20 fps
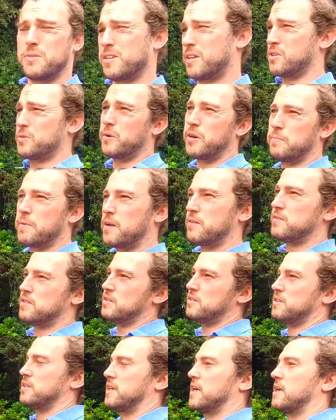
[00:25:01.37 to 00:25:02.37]
was like twenty pounds
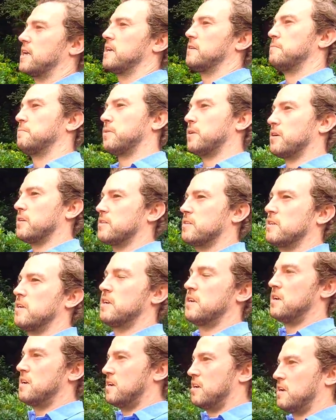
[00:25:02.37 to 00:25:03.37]
each to get in, but
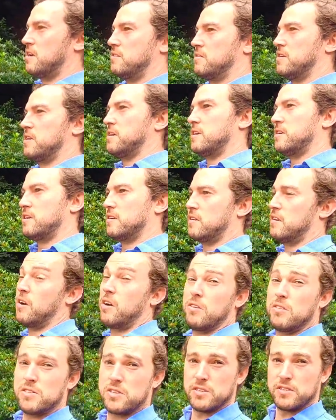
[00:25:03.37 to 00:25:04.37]
The
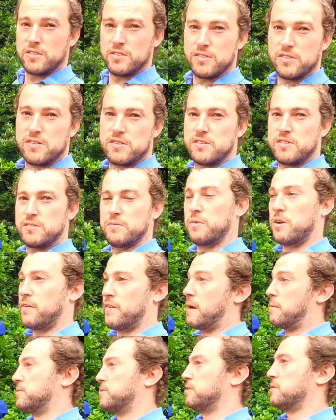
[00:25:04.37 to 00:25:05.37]
gardens were
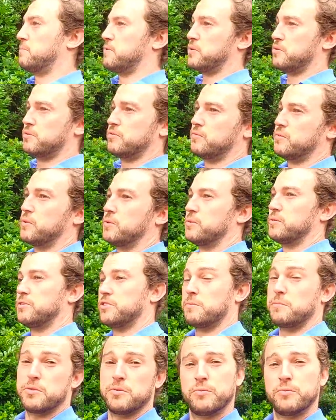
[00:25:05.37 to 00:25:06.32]
absolutely beautiful. Some